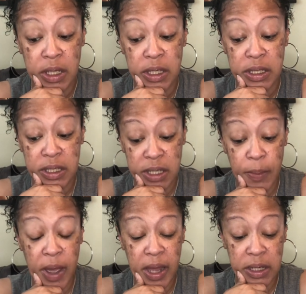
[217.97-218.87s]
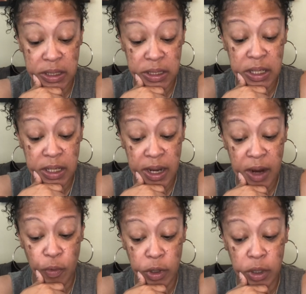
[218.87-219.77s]
Somebody's seeing
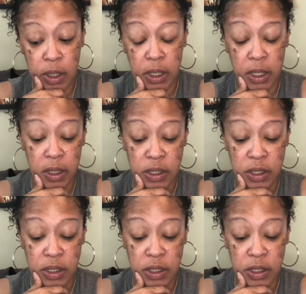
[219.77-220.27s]
that real clear.